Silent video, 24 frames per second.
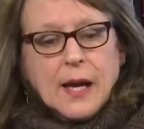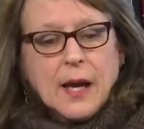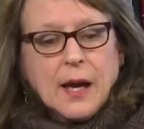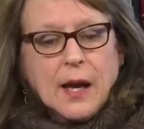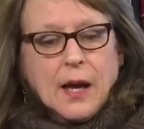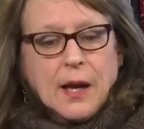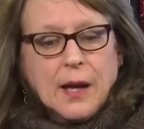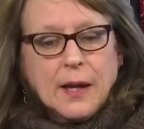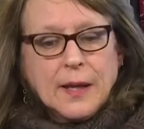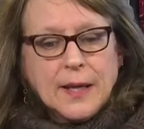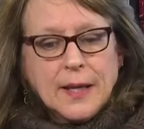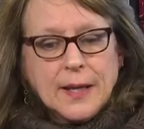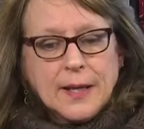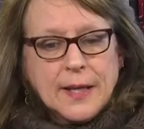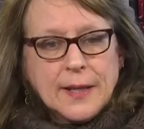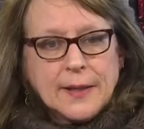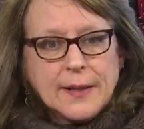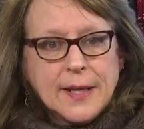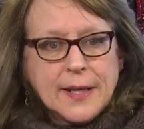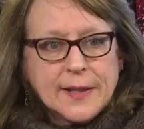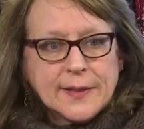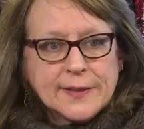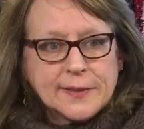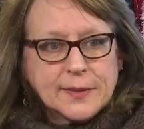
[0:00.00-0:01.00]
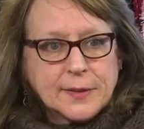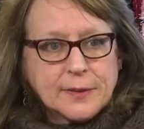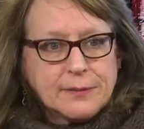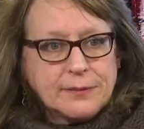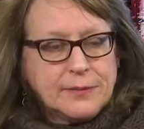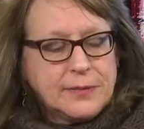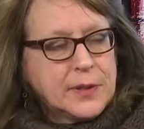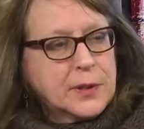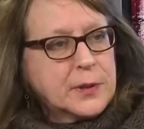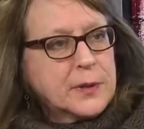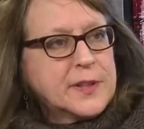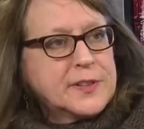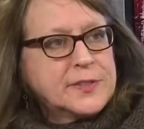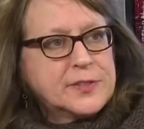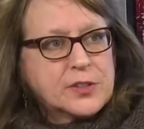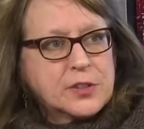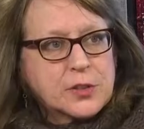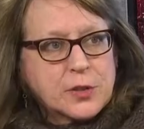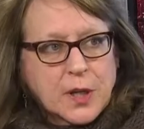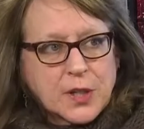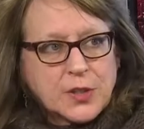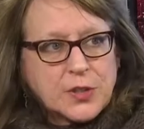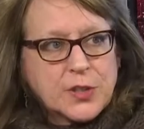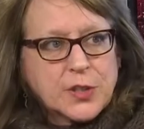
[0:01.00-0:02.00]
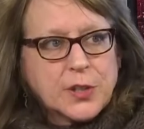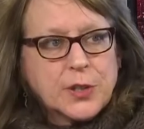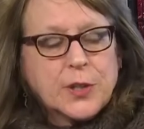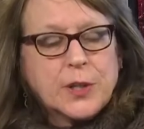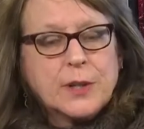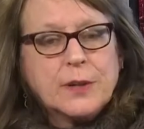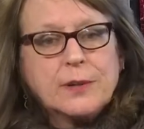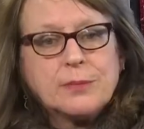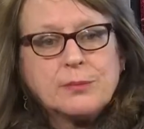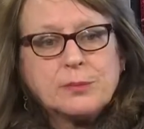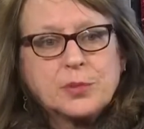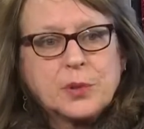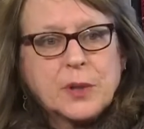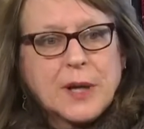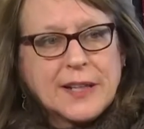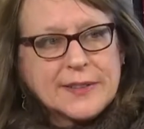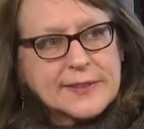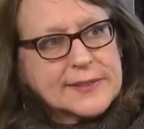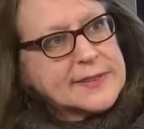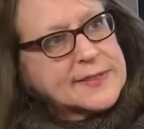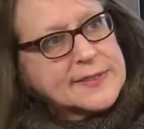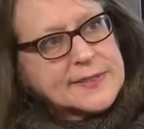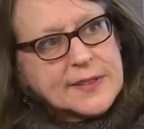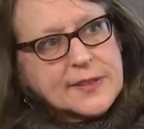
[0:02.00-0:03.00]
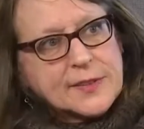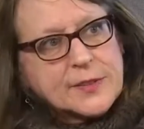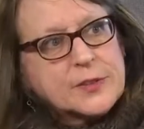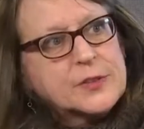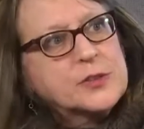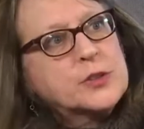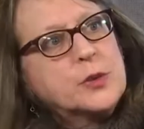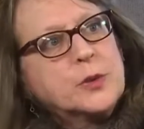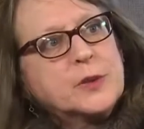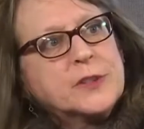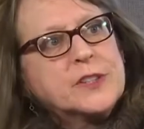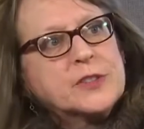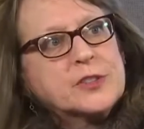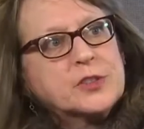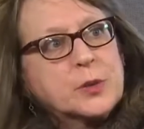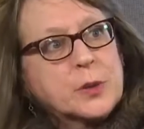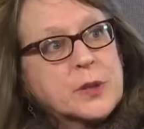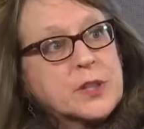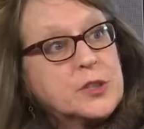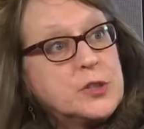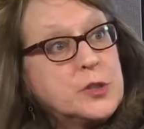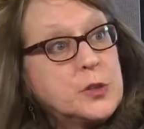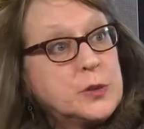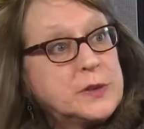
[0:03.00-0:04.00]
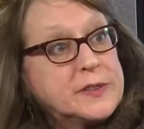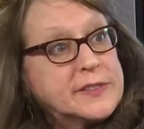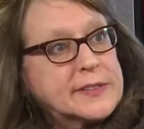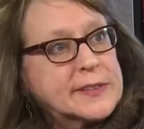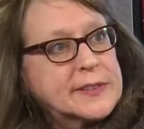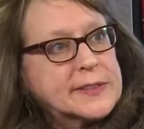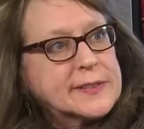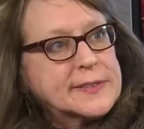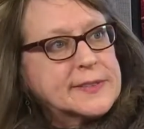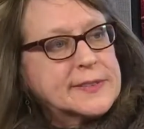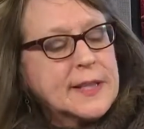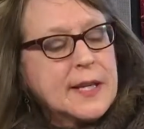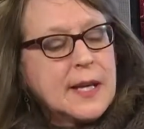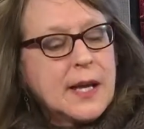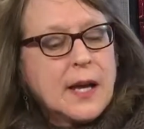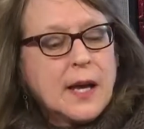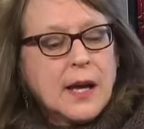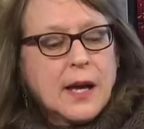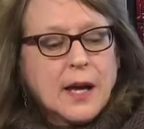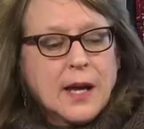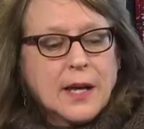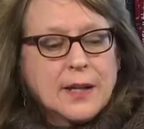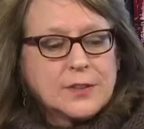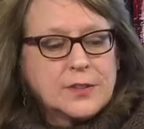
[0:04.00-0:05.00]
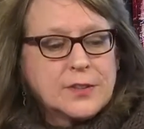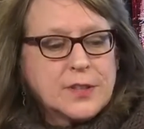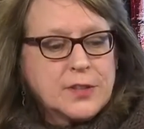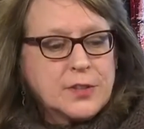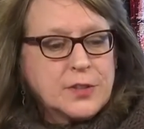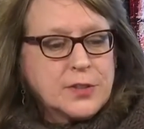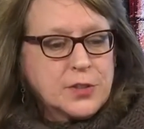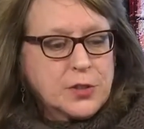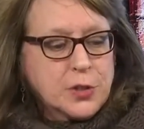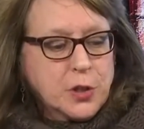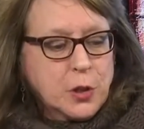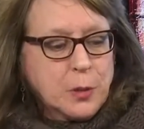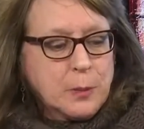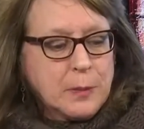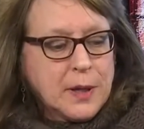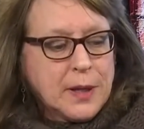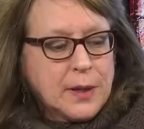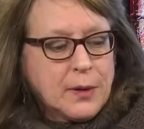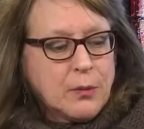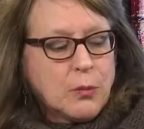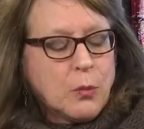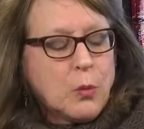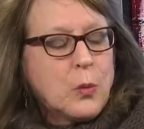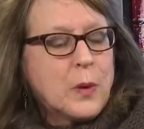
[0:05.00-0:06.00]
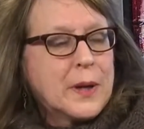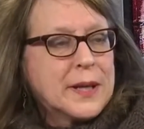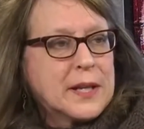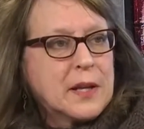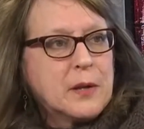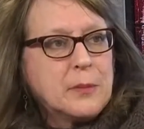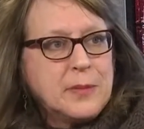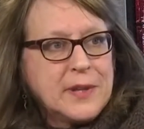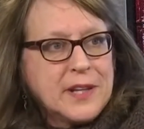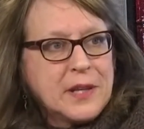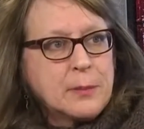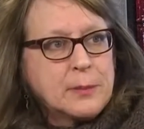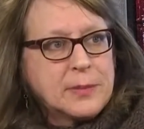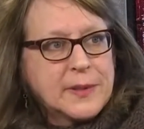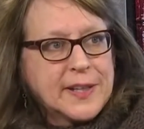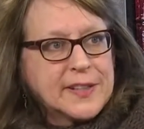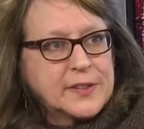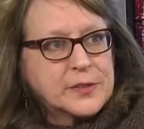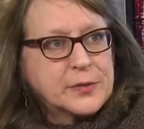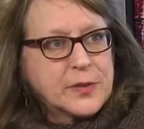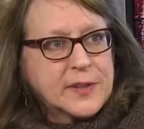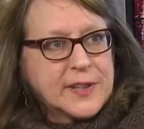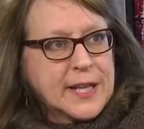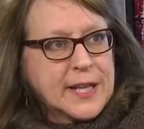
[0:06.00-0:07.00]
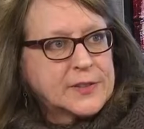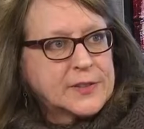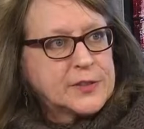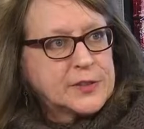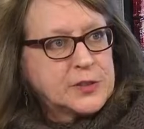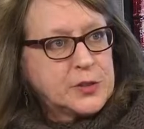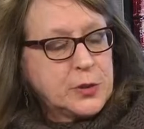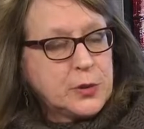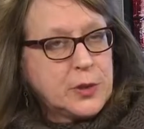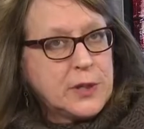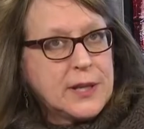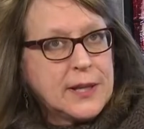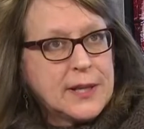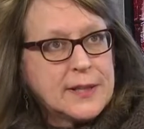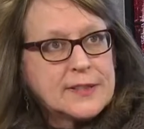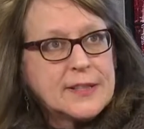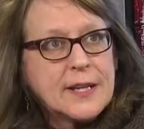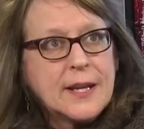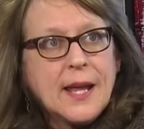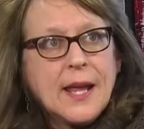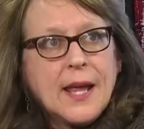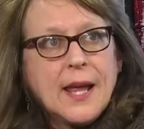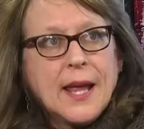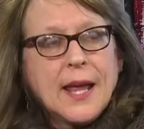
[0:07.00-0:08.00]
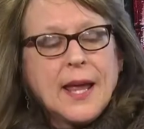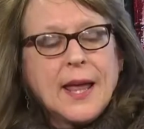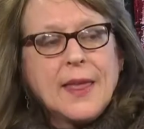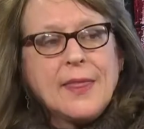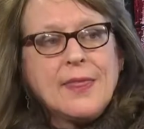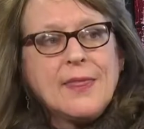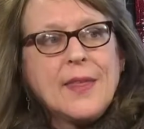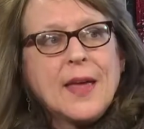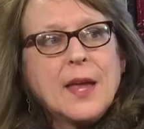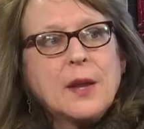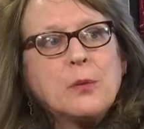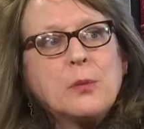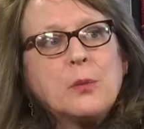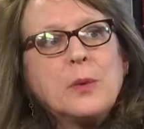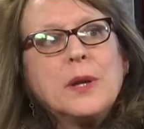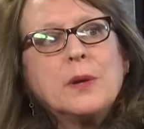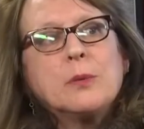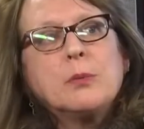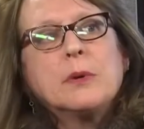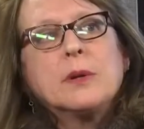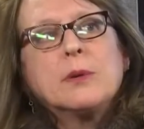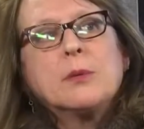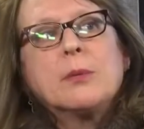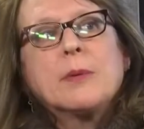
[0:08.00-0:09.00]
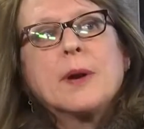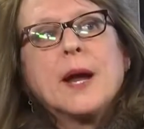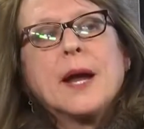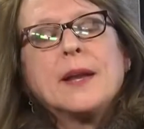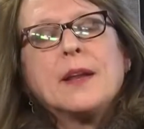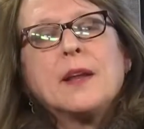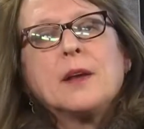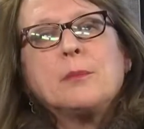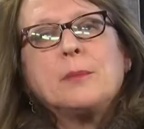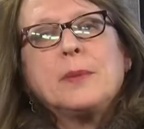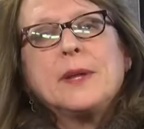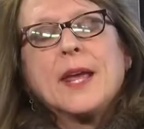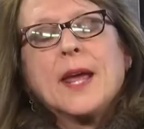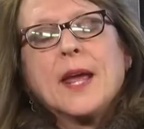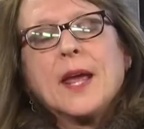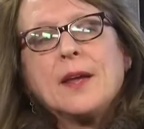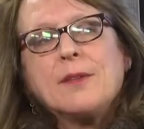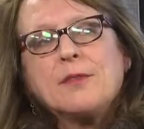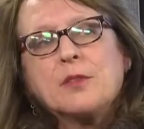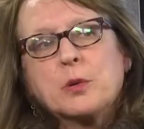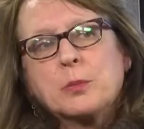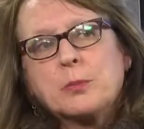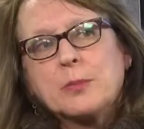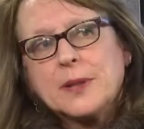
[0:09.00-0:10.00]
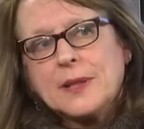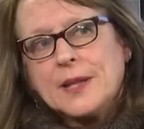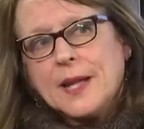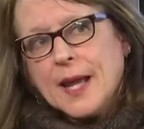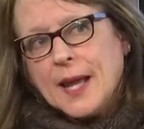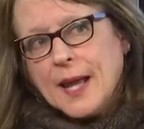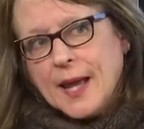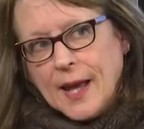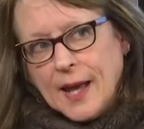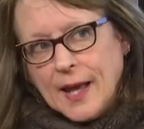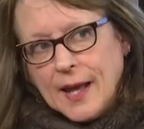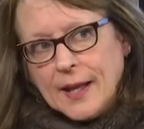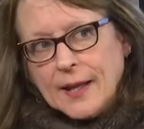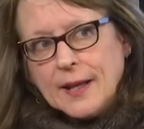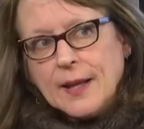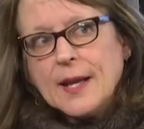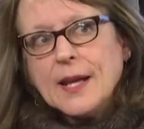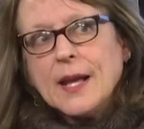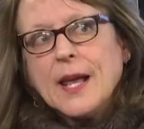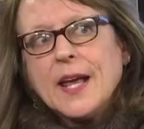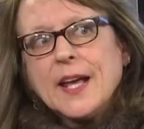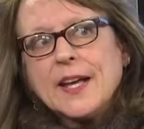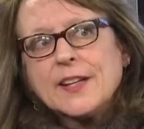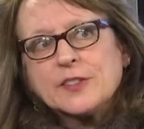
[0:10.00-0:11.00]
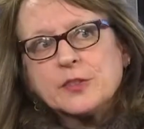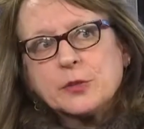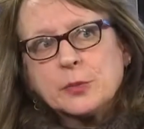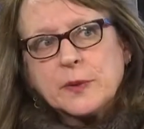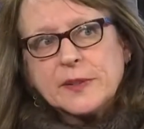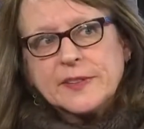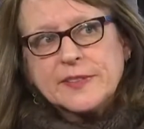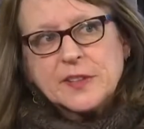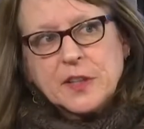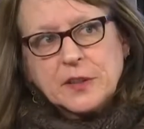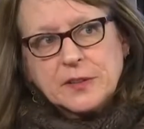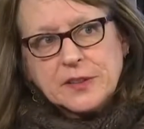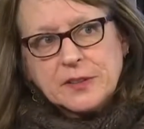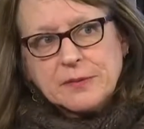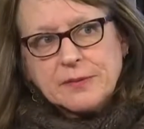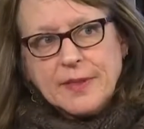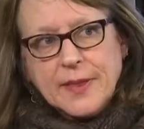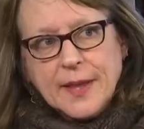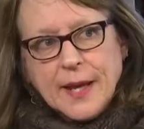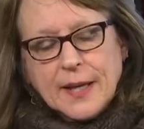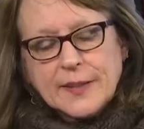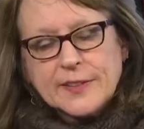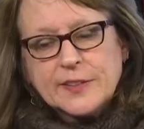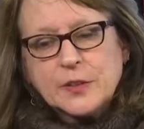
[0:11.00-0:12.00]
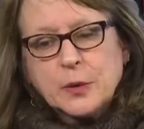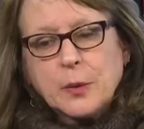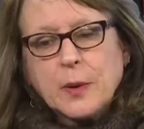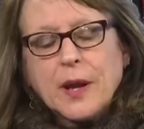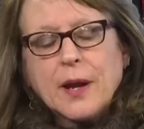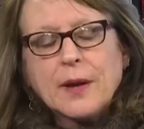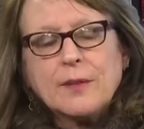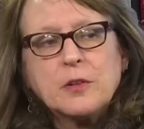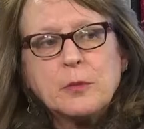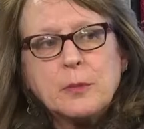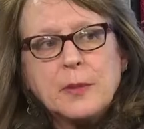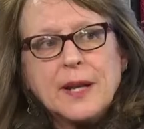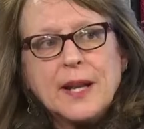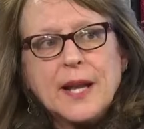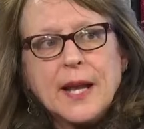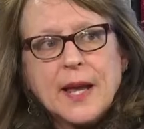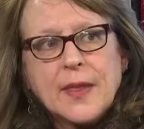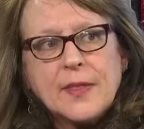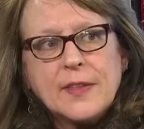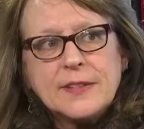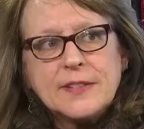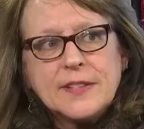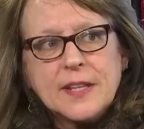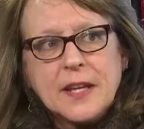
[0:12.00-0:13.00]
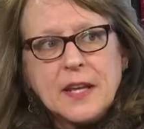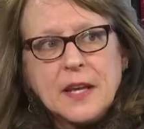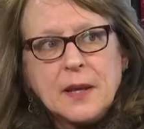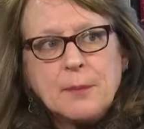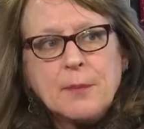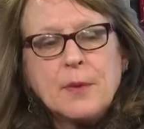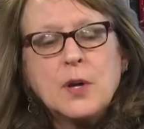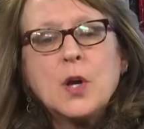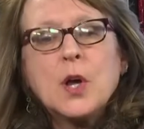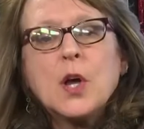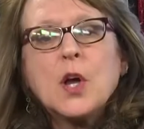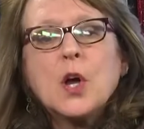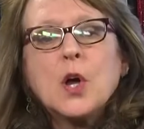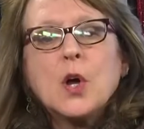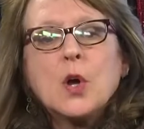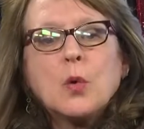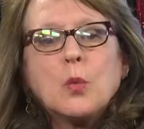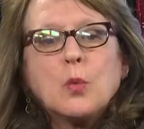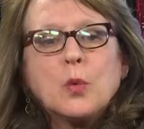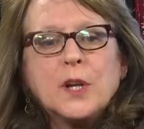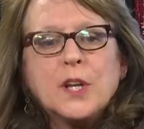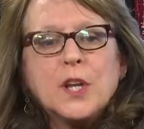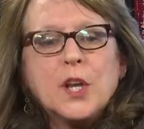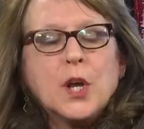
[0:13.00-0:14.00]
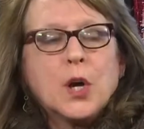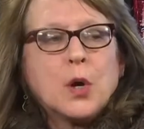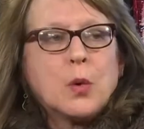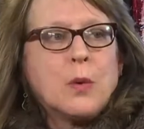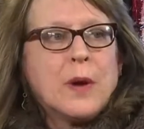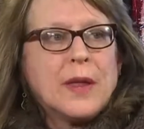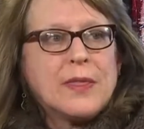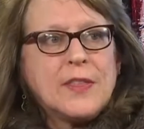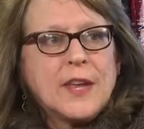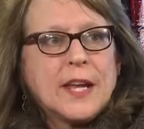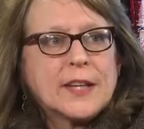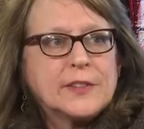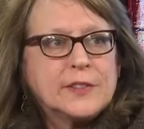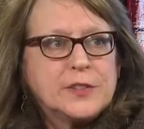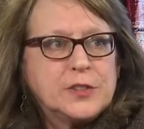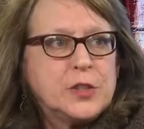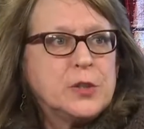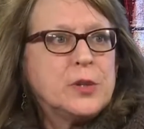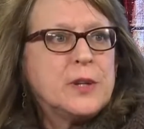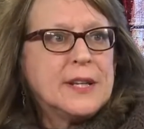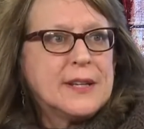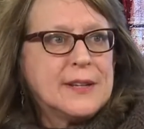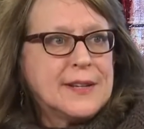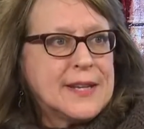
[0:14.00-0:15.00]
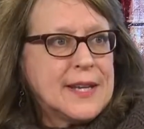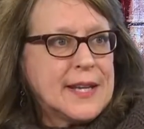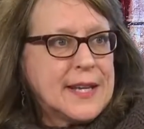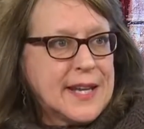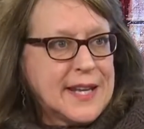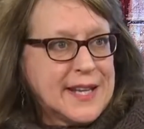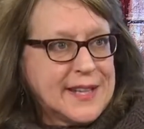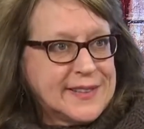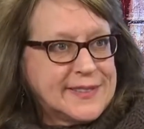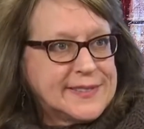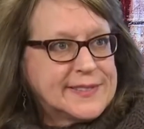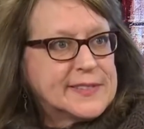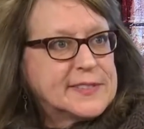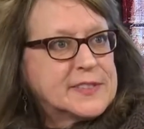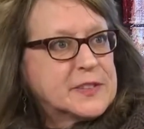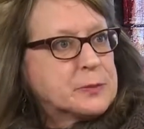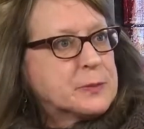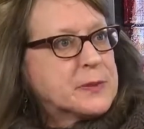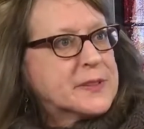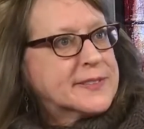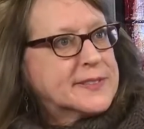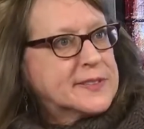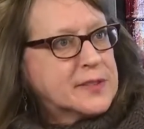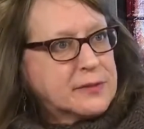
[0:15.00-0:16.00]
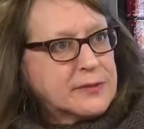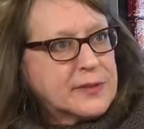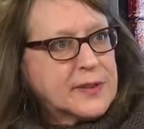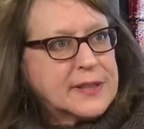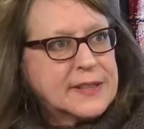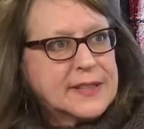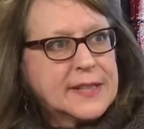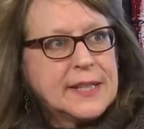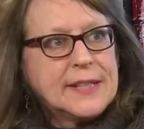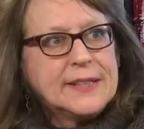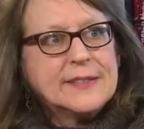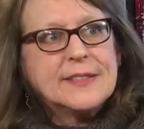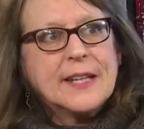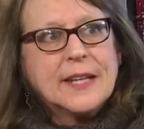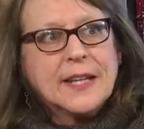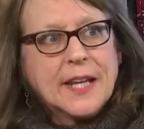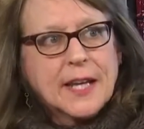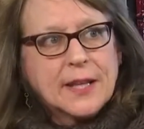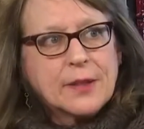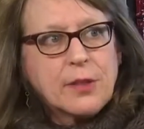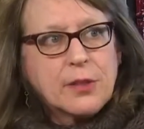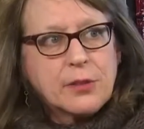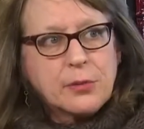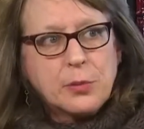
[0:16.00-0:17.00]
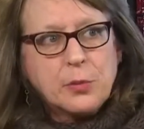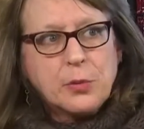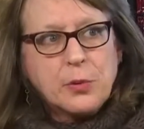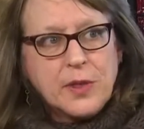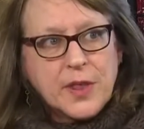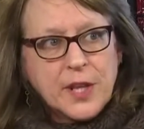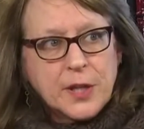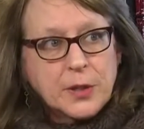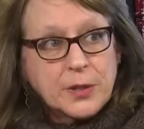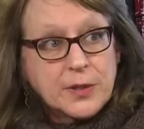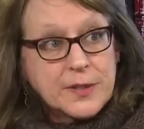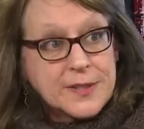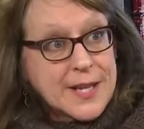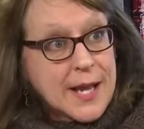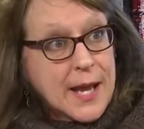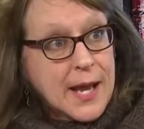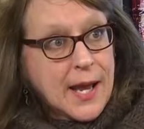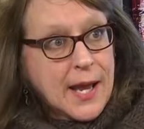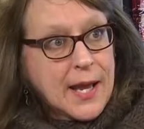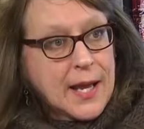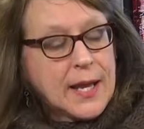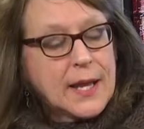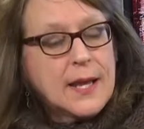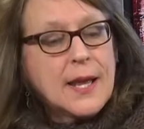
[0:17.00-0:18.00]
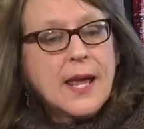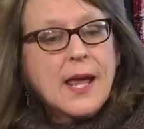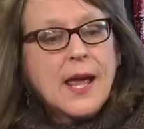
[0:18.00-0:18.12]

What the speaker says: And it's a very structured process that the school district uses to determine what can be in place for student. And then we would write a behavior plan as a result of that. So everybody on the team would know what that student needs specifically to get through their day.